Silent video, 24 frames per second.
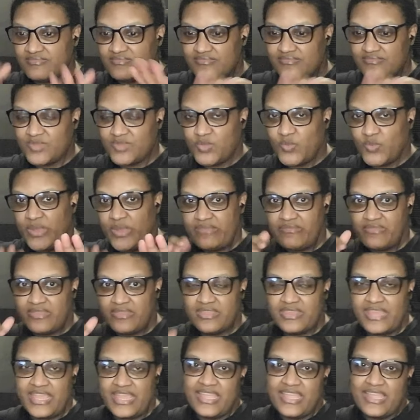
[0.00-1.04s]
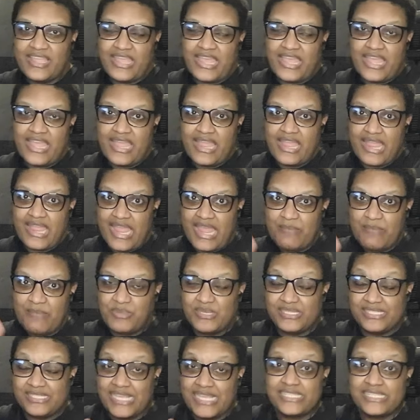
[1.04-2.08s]
wavy thing
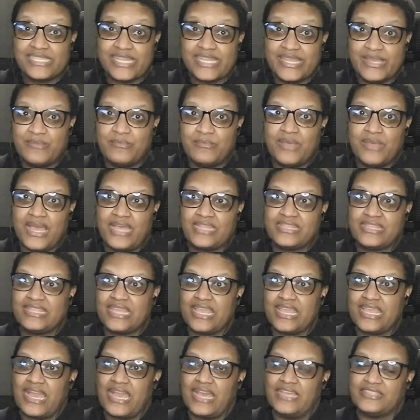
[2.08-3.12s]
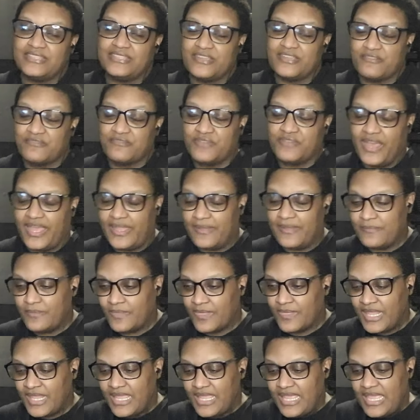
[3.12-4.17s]
possessed him, and they had their fight.
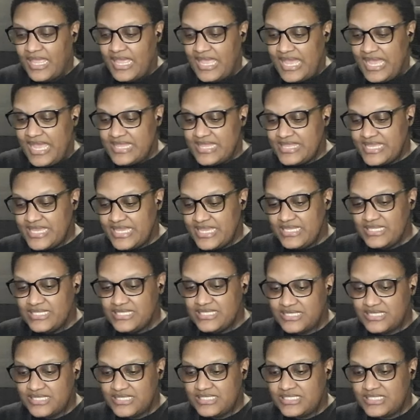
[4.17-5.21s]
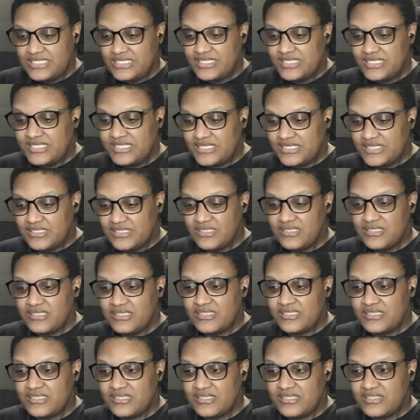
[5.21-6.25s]
And then
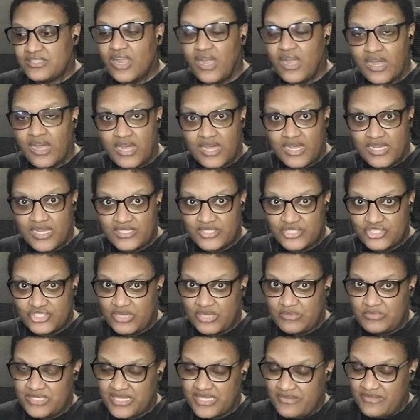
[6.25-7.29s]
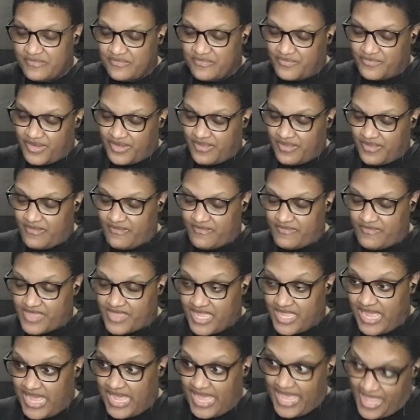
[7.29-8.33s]
Tharn jumped in front of the
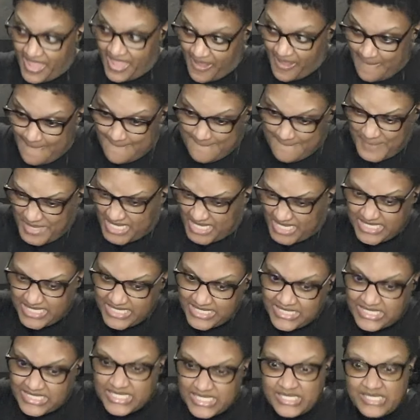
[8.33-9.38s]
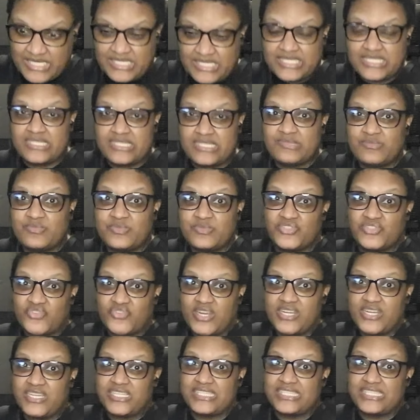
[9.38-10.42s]
guy. He was
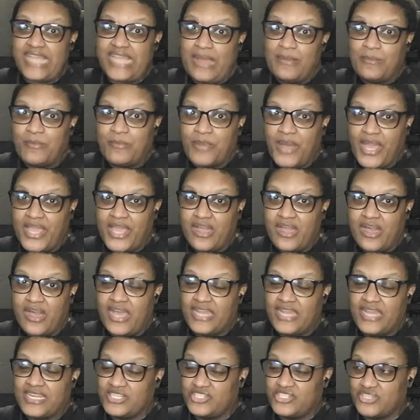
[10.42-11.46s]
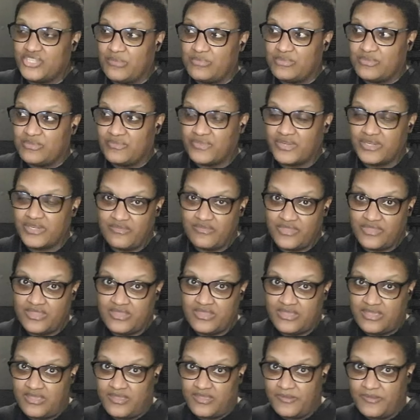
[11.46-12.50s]
trying to stab Payar, and he jumped in front of
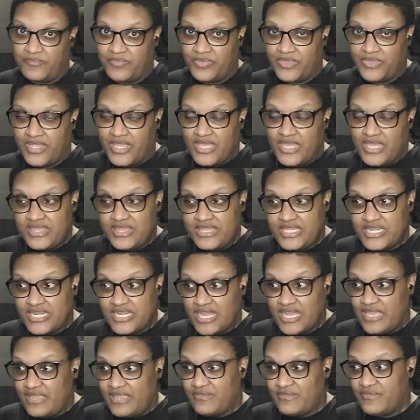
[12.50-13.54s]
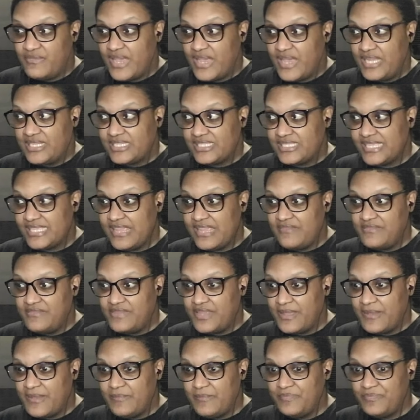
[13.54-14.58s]
the knife and saved
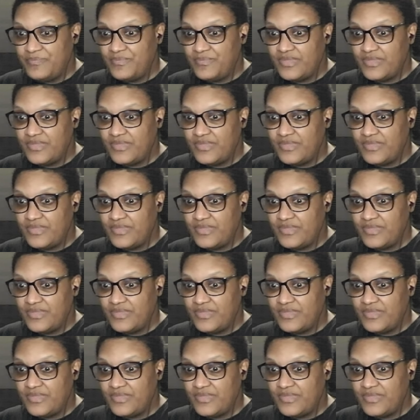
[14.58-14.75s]
him.